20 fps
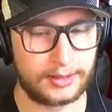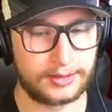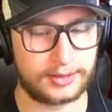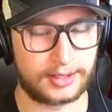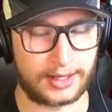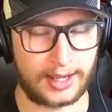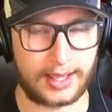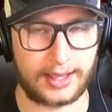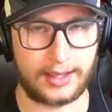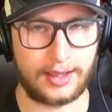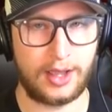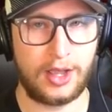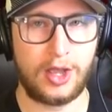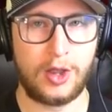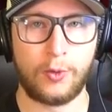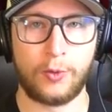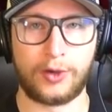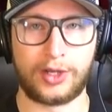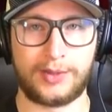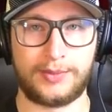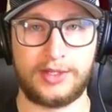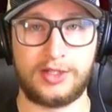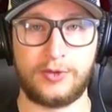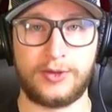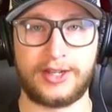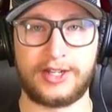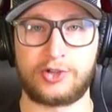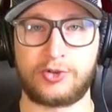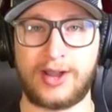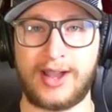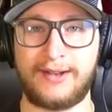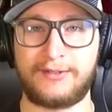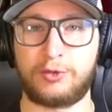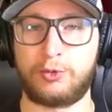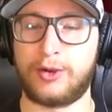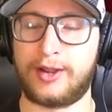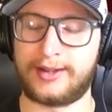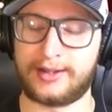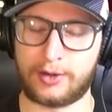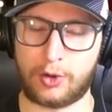today, we're going to be doing a draft
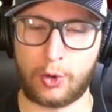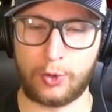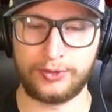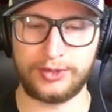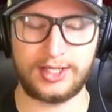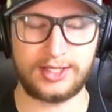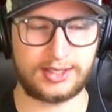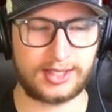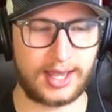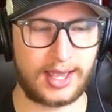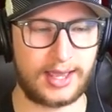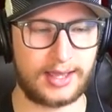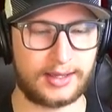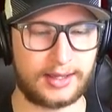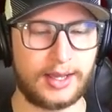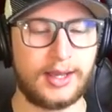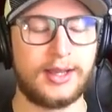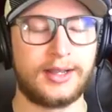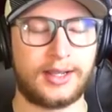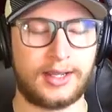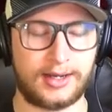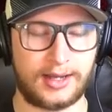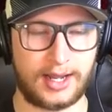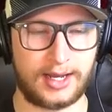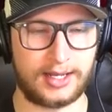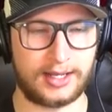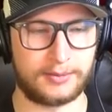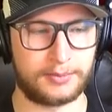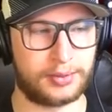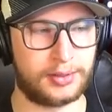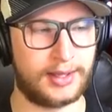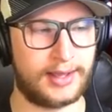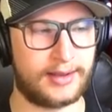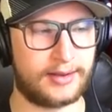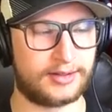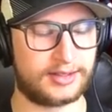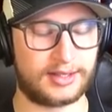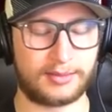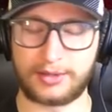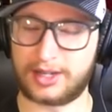where I can only take Canadian
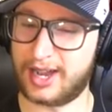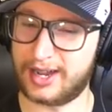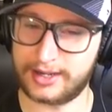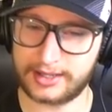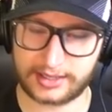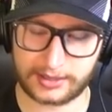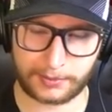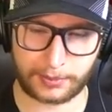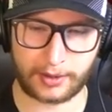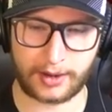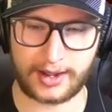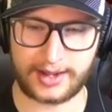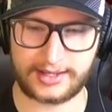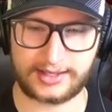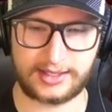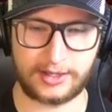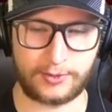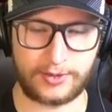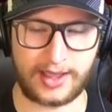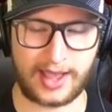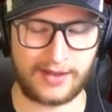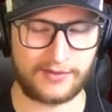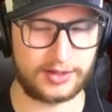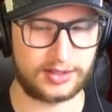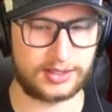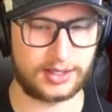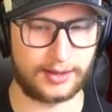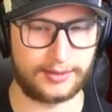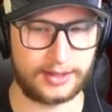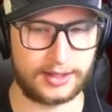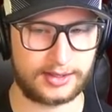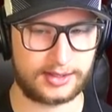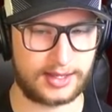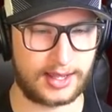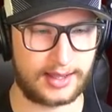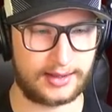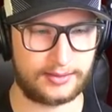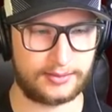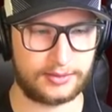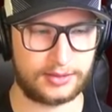players. I'm kind of surprised that we haven't done this
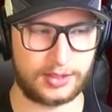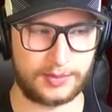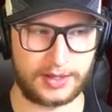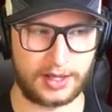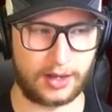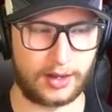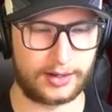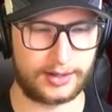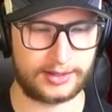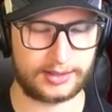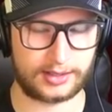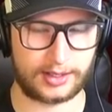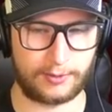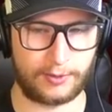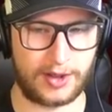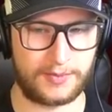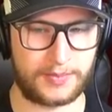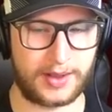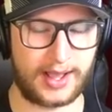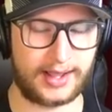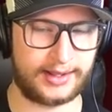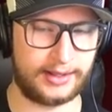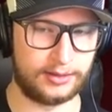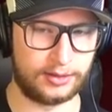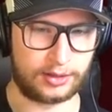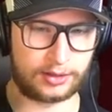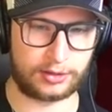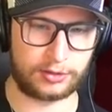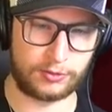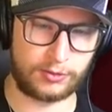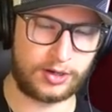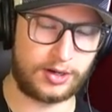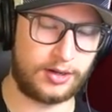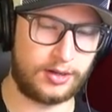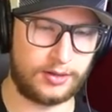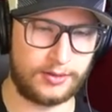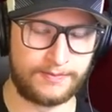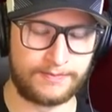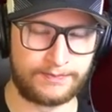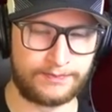yet, to be honest. I went back and looked through
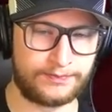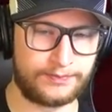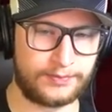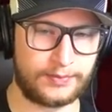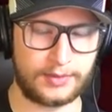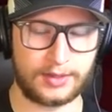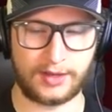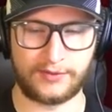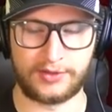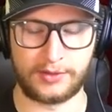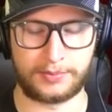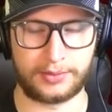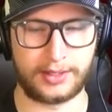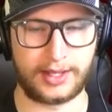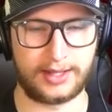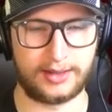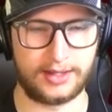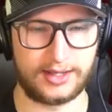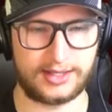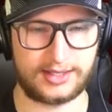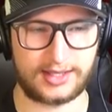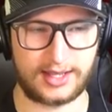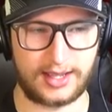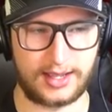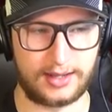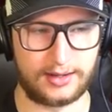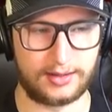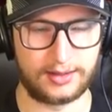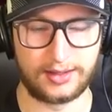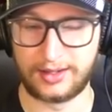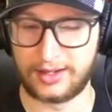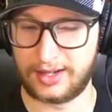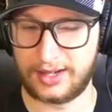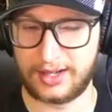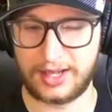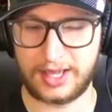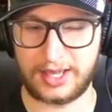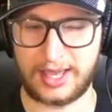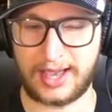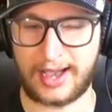all of the playlists, and
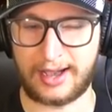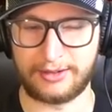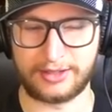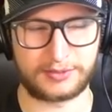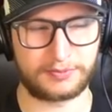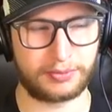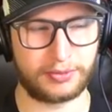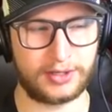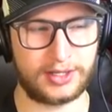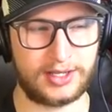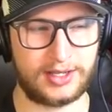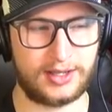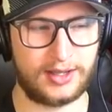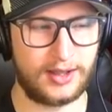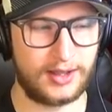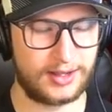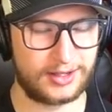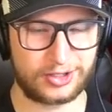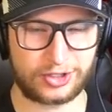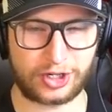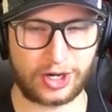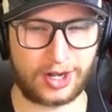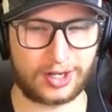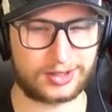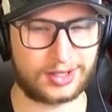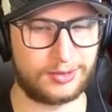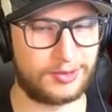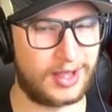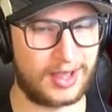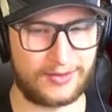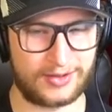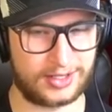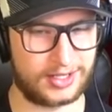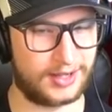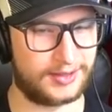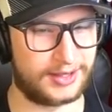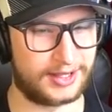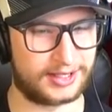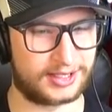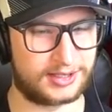yeah, I was pretty shocked that we haven't
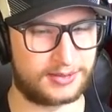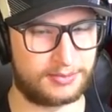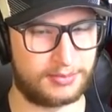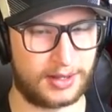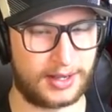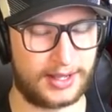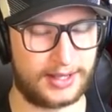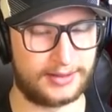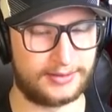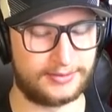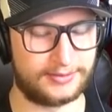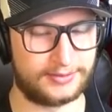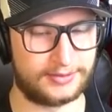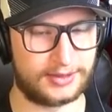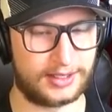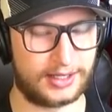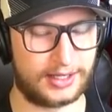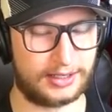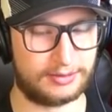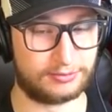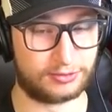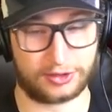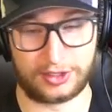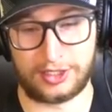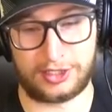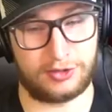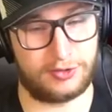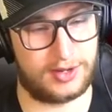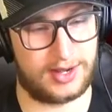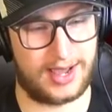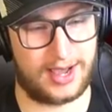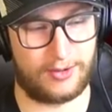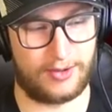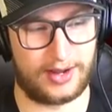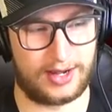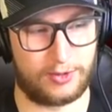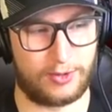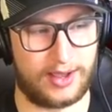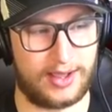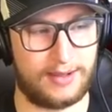done this, but um, we're going to do it now
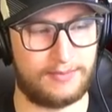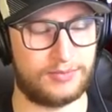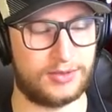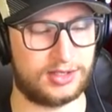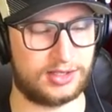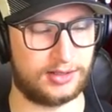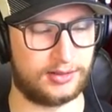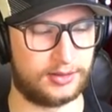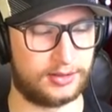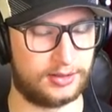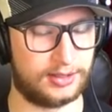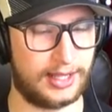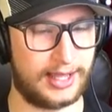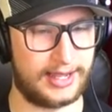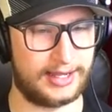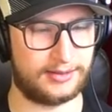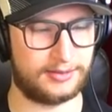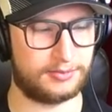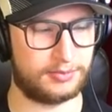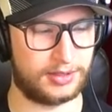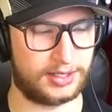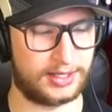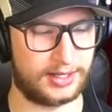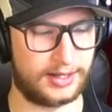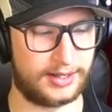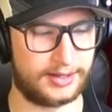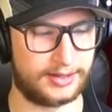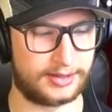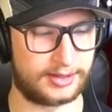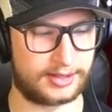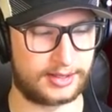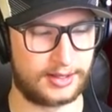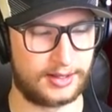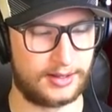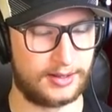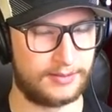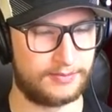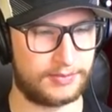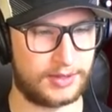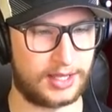anyway. It's a little late because
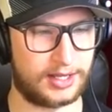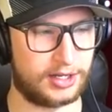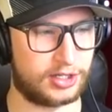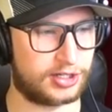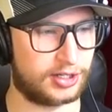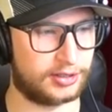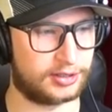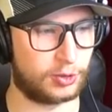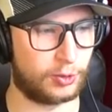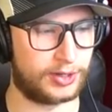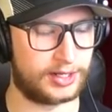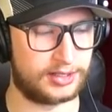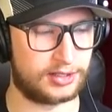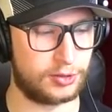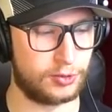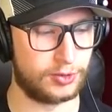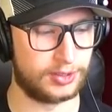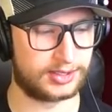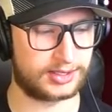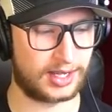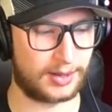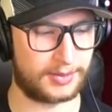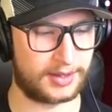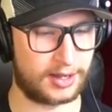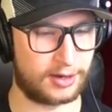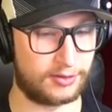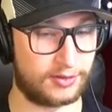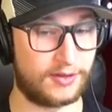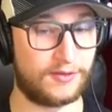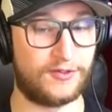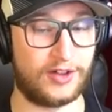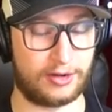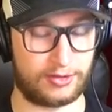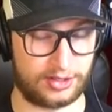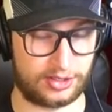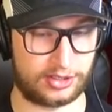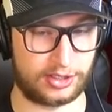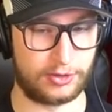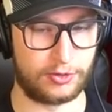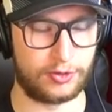NHL 22 is coming out very
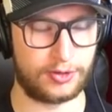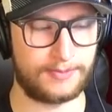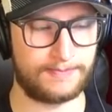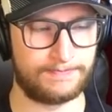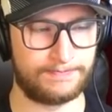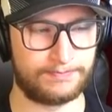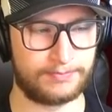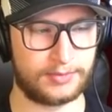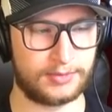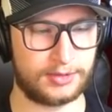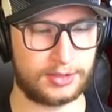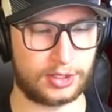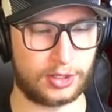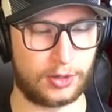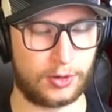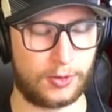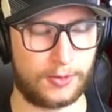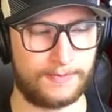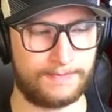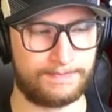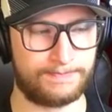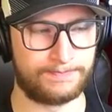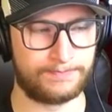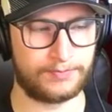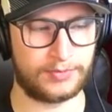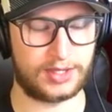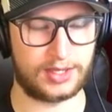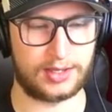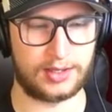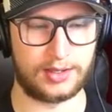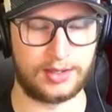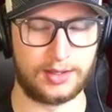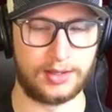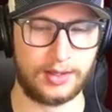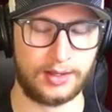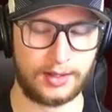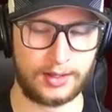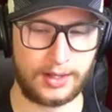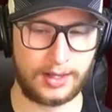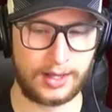soon. So the
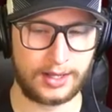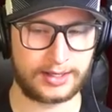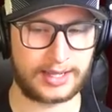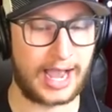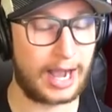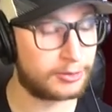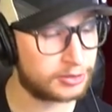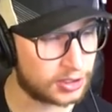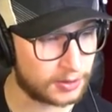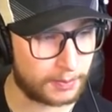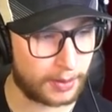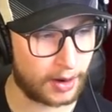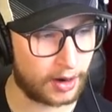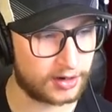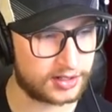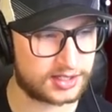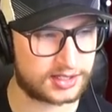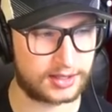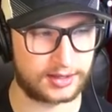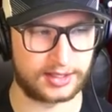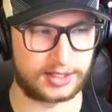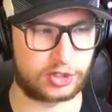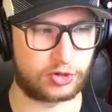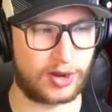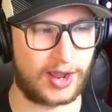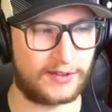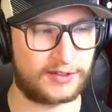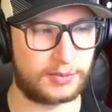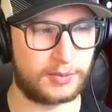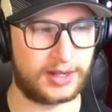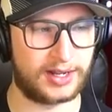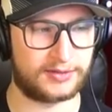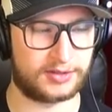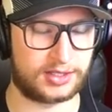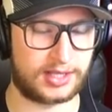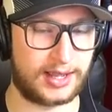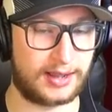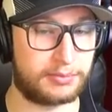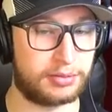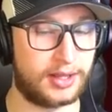counterparts to this draft might have to
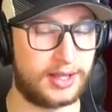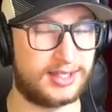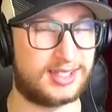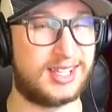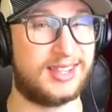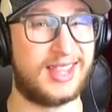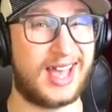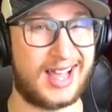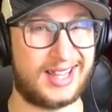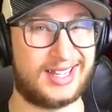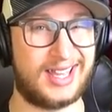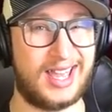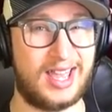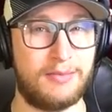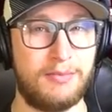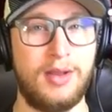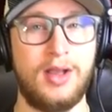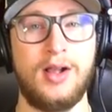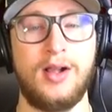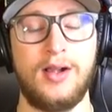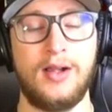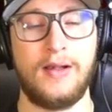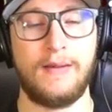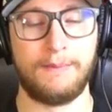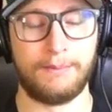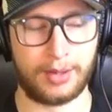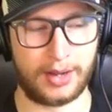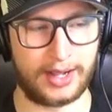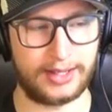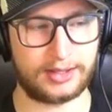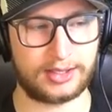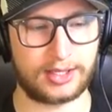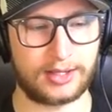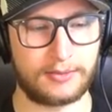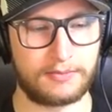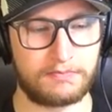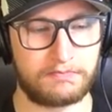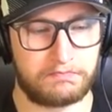take place in that game, but